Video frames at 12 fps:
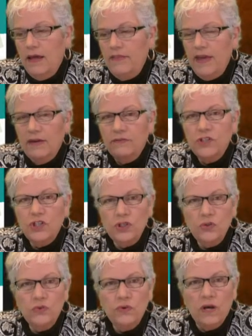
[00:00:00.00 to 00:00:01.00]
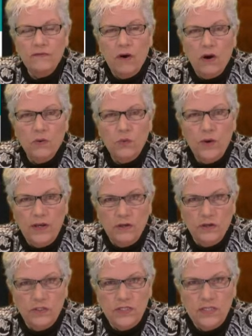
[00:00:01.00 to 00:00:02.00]
they have two of our
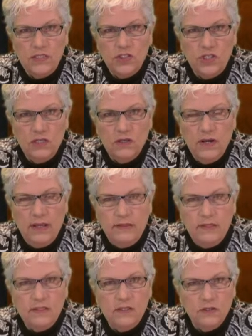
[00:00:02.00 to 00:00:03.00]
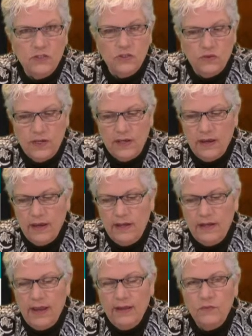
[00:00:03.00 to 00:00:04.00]
winners this year and this year's toy
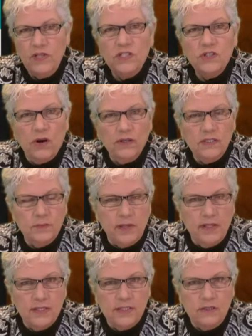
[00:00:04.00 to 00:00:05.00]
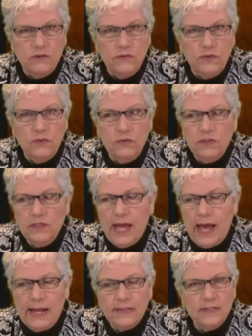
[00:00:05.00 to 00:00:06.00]
guide. And we started to play this interview
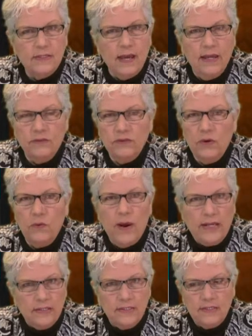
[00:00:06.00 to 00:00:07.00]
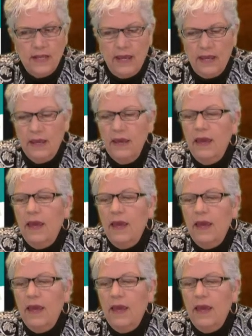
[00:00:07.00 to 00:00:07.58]
last, Wednesday.